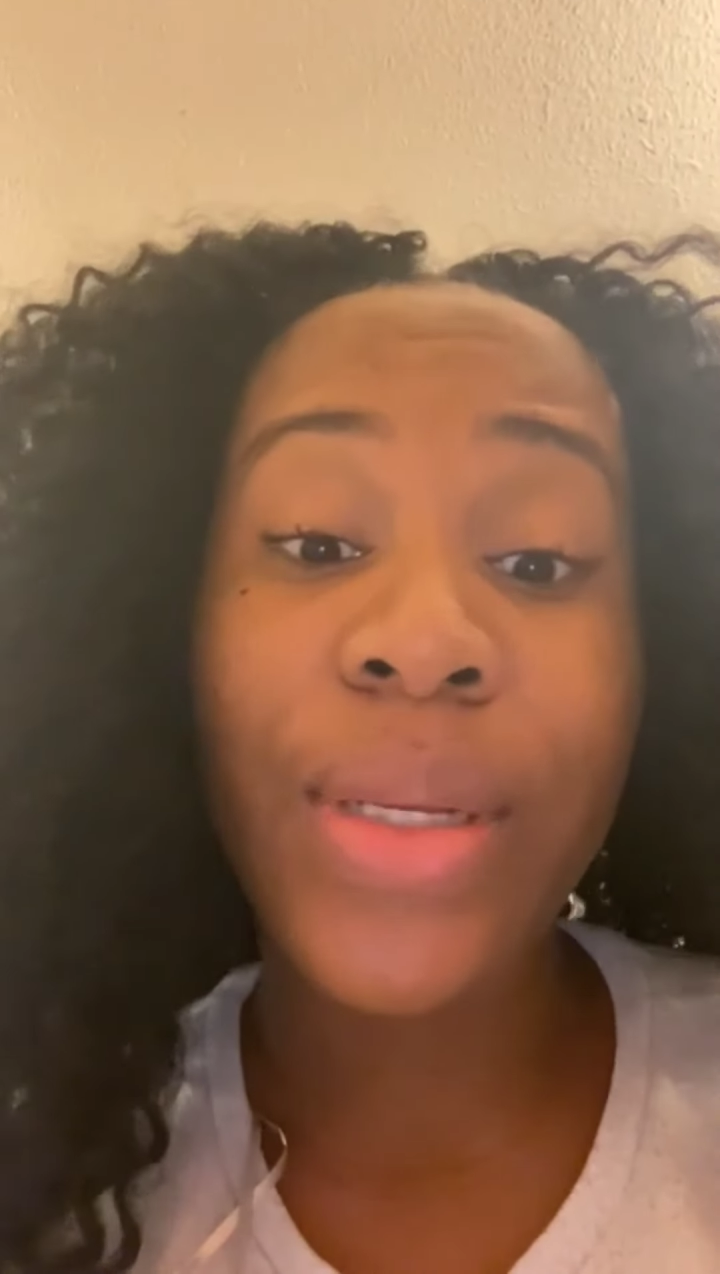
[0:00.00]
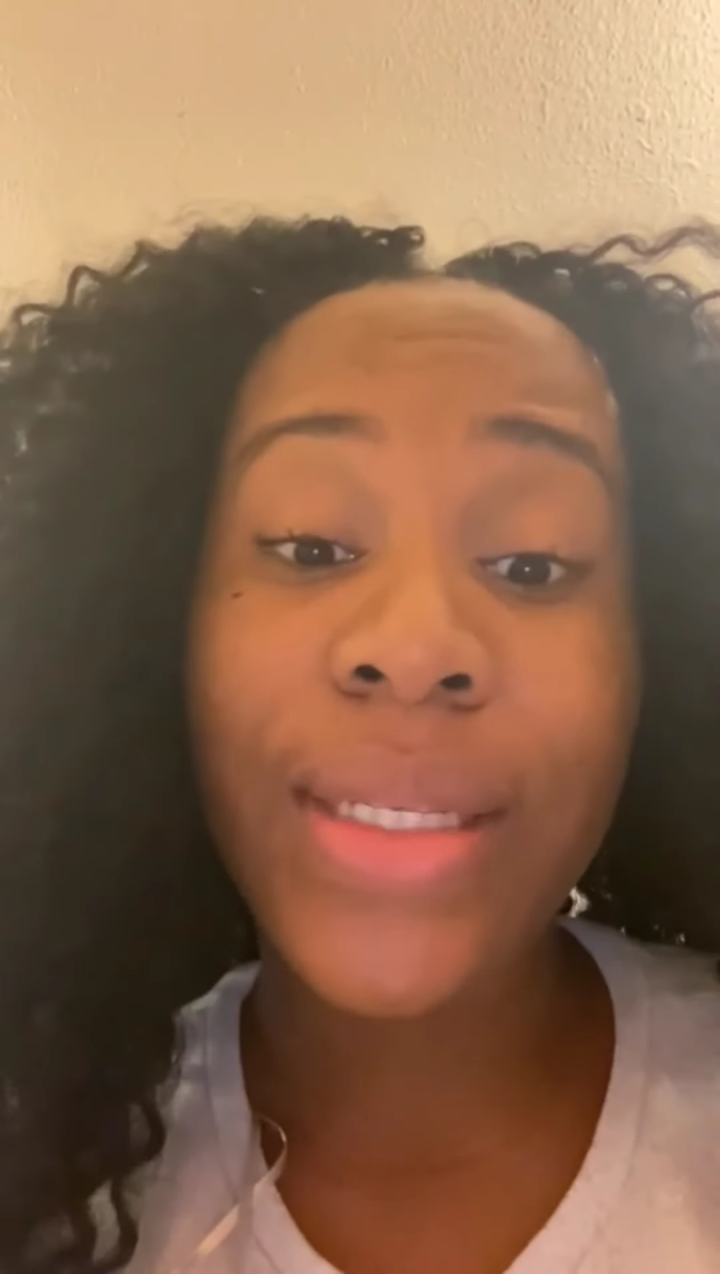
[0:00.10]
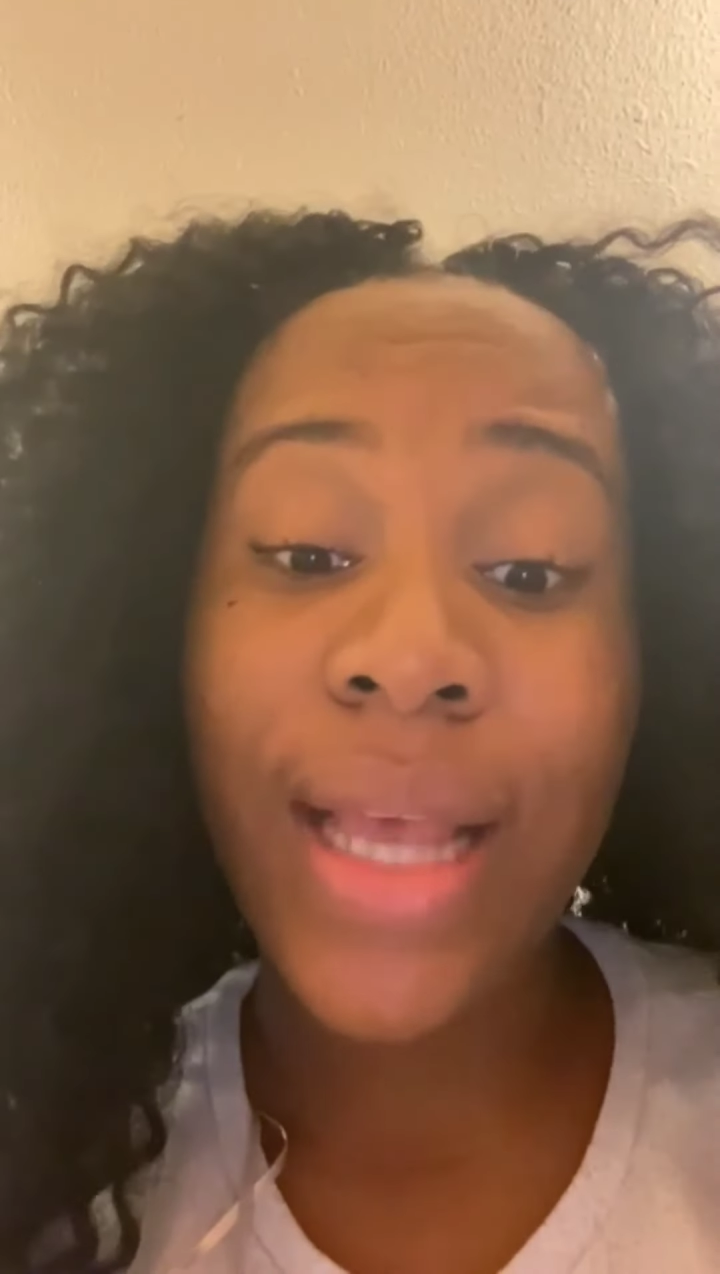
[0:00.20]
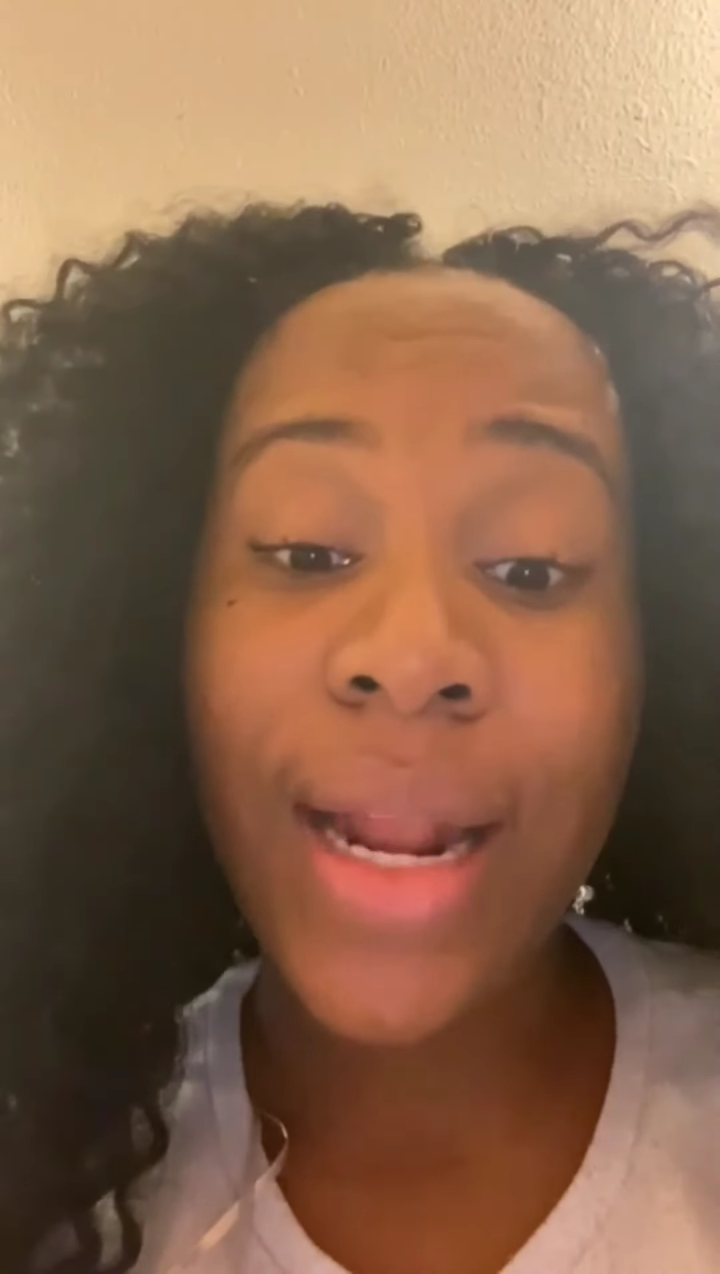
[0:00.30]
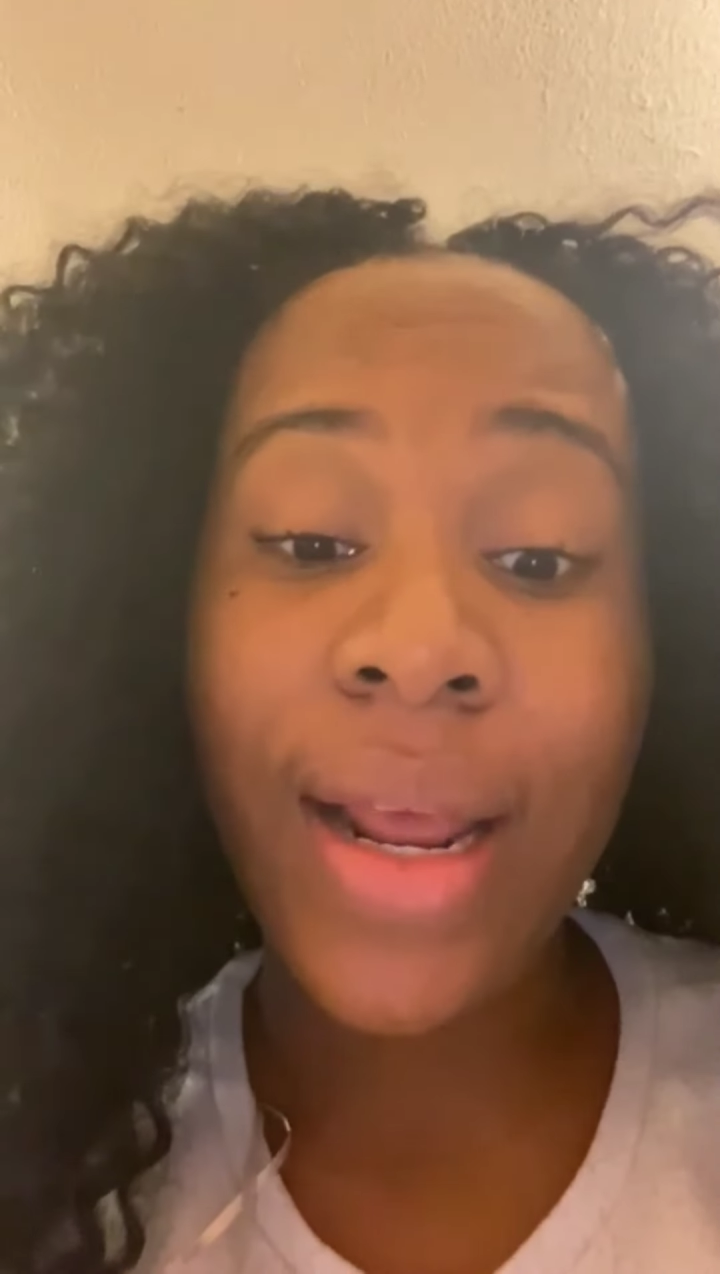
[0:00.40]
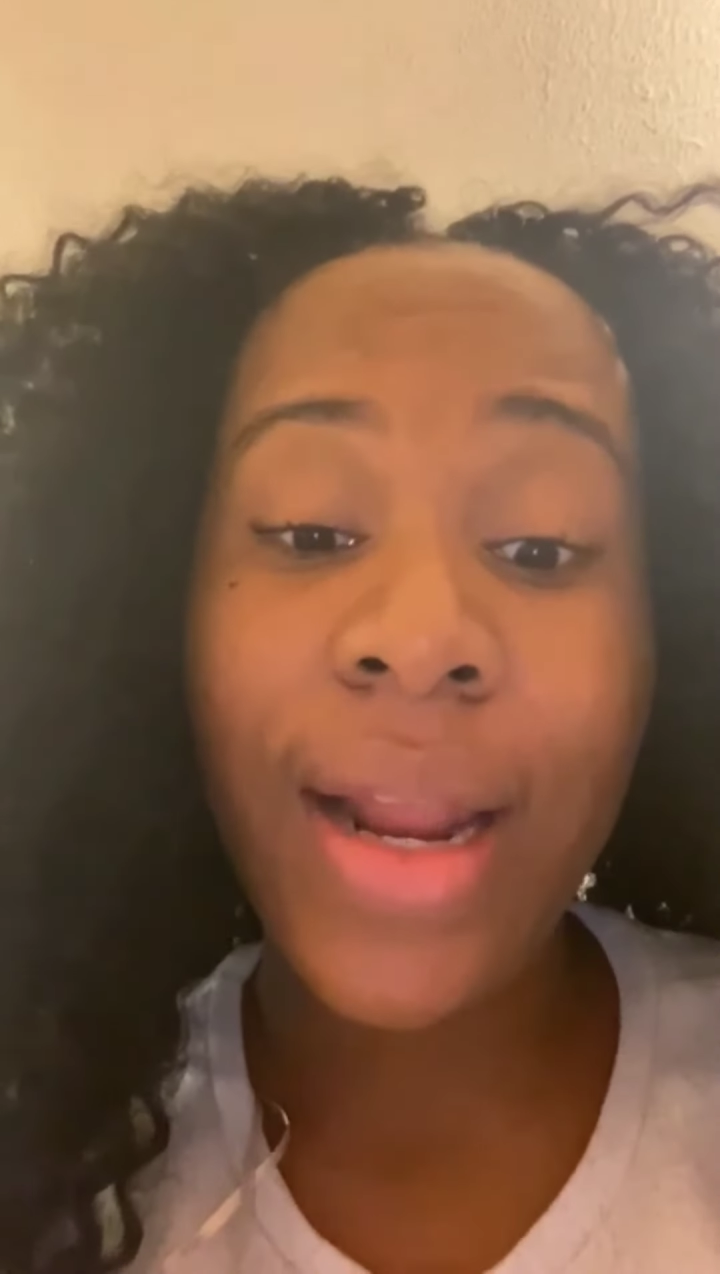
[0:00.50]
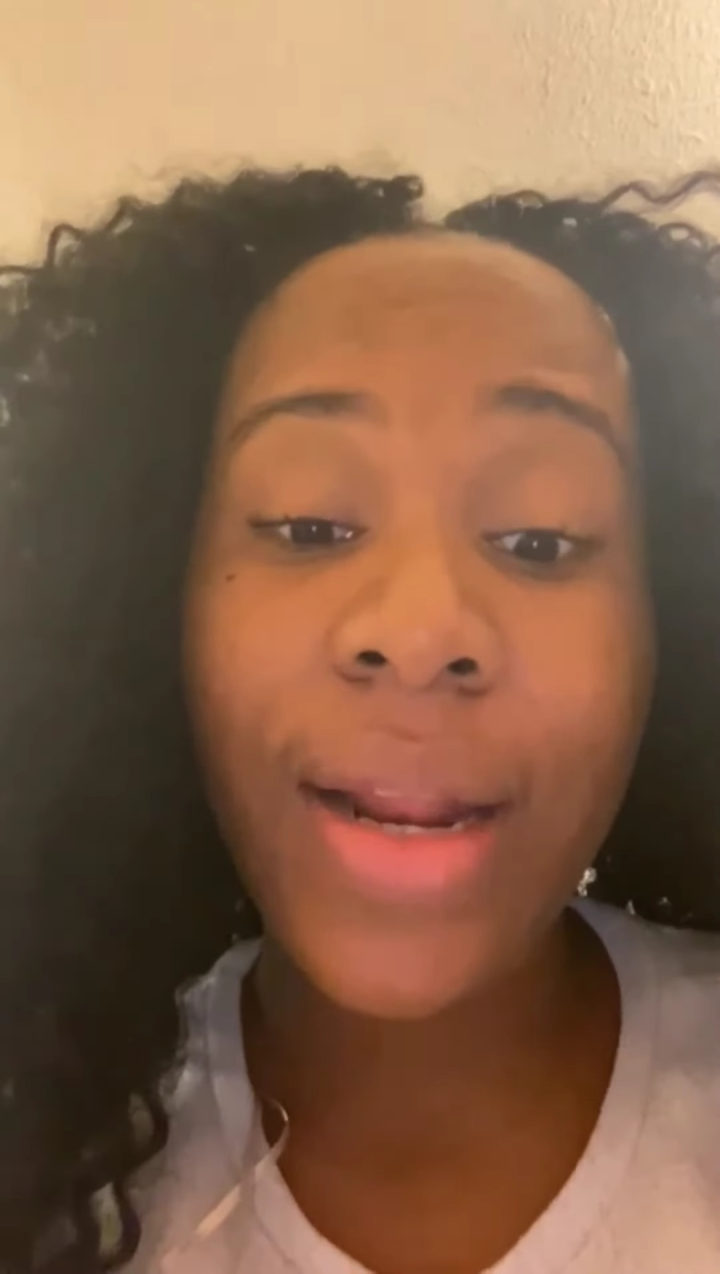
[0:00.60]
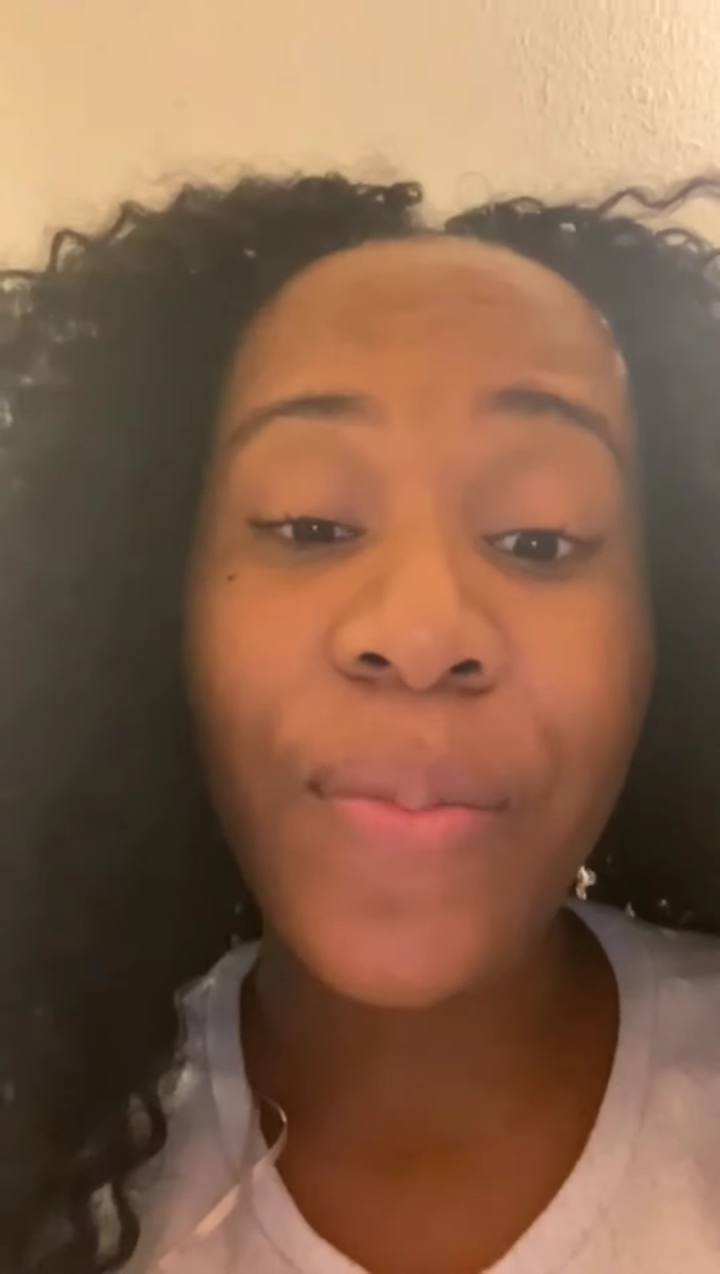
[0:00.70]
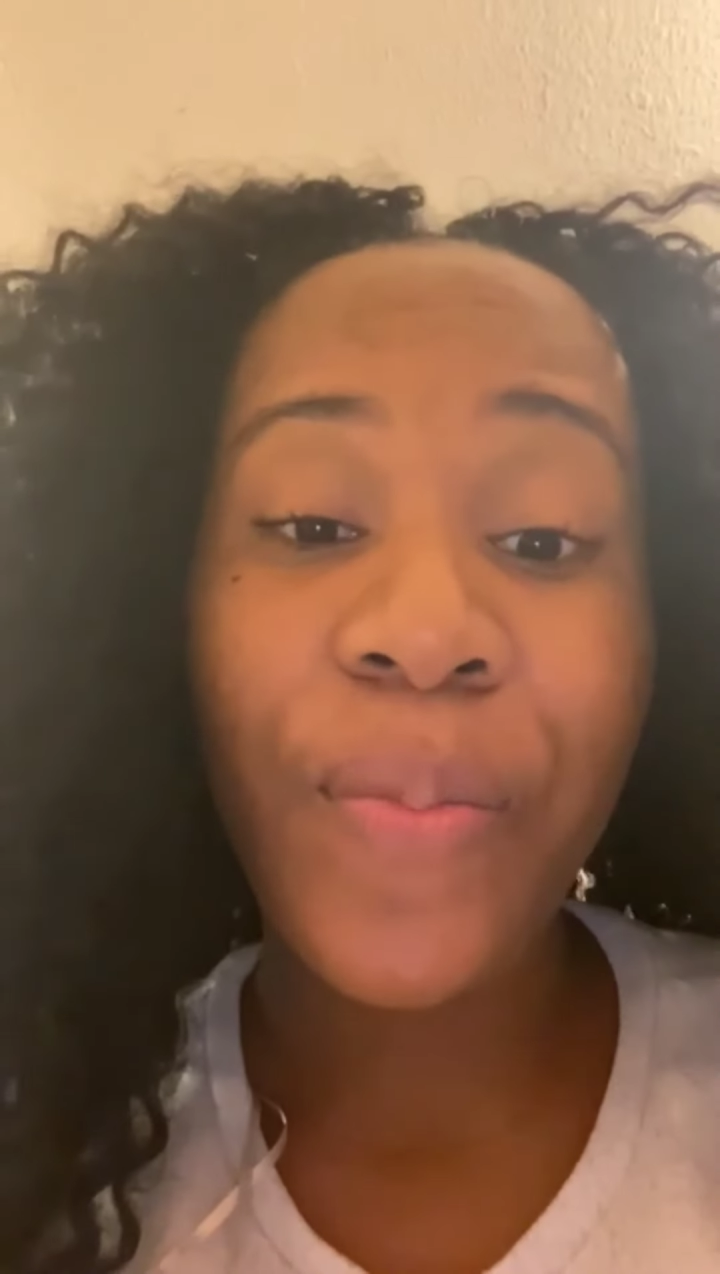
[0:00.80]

salad,